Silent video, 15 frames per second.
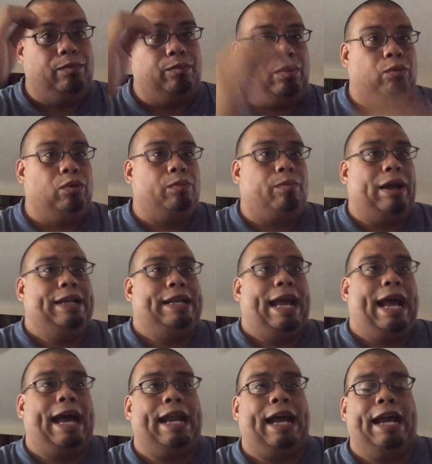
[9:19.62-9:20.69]
But with my
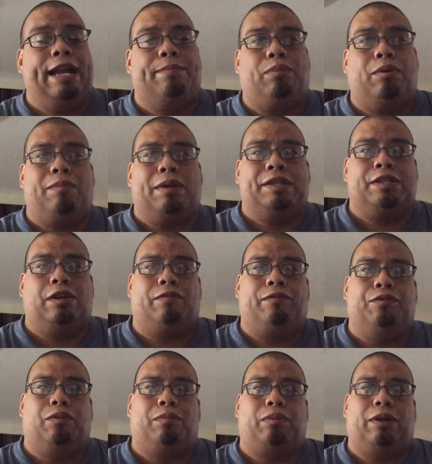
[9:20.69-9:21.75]
dad, I had to put myself
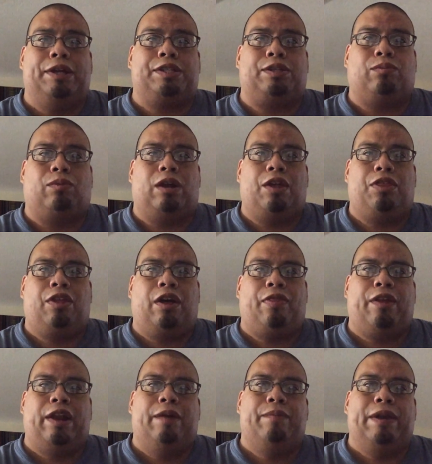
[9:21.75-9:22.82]
into a place to where I
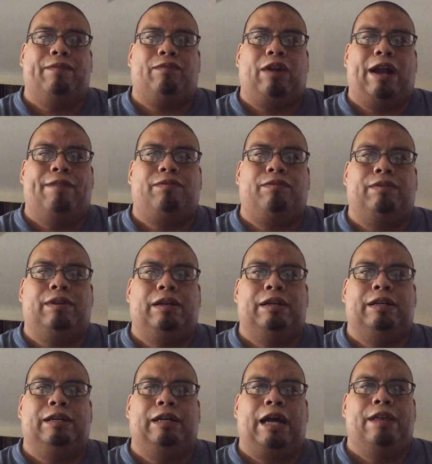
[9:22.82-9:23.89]
thought that I would never have.
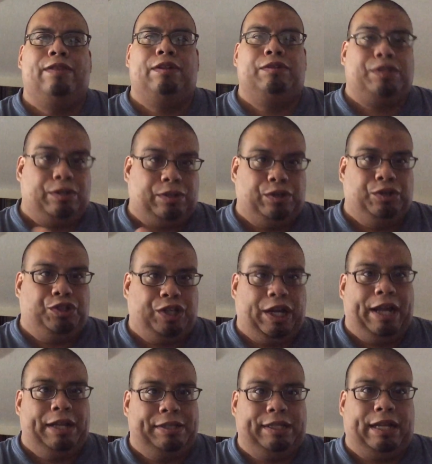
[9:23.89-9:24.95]
There's a good
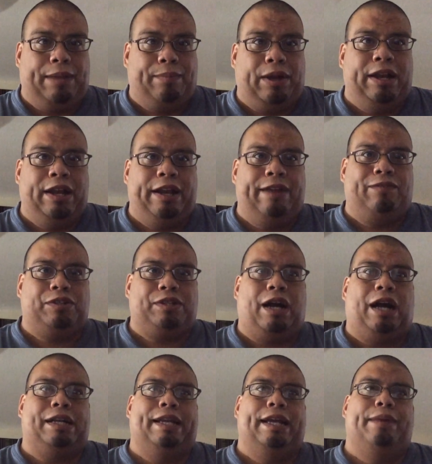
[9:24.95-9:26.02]
chance that I might not ever
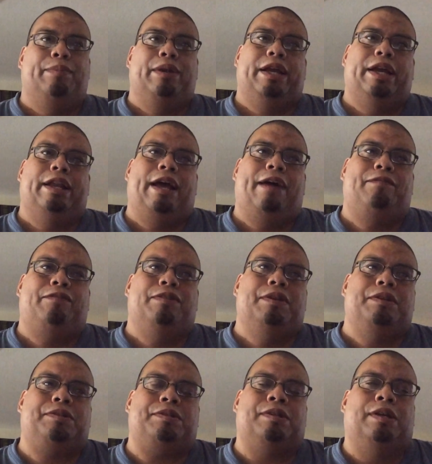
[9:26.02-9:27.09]
talk to him again after
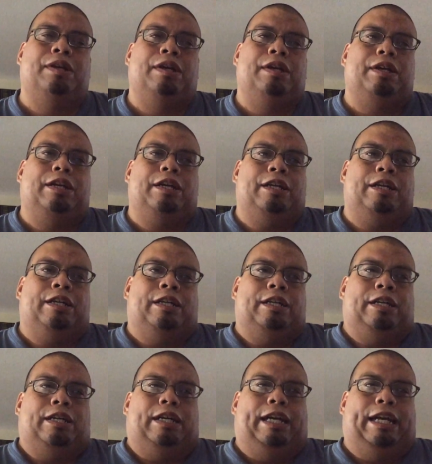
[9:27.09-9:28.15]
this.
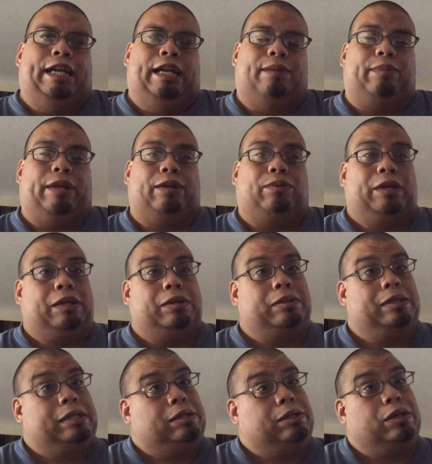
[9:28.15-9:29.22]
I'm like,
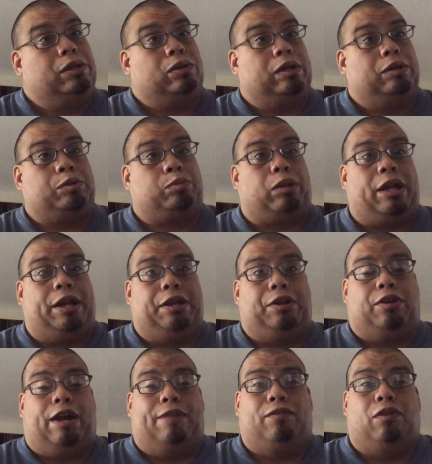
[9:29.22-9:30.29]
well, I don't know. I was planning to
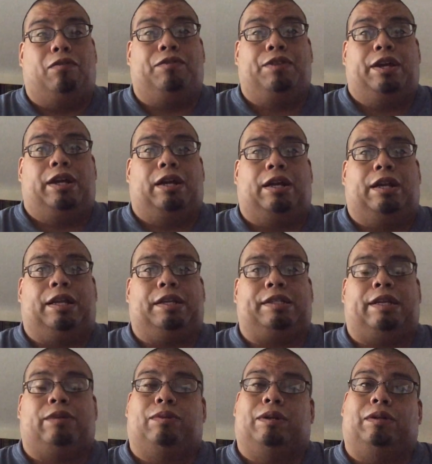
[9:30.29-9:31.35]
drive over there, and
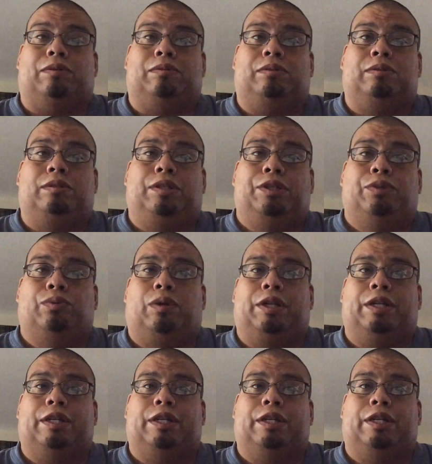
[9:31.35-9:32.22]
he's like, well, do you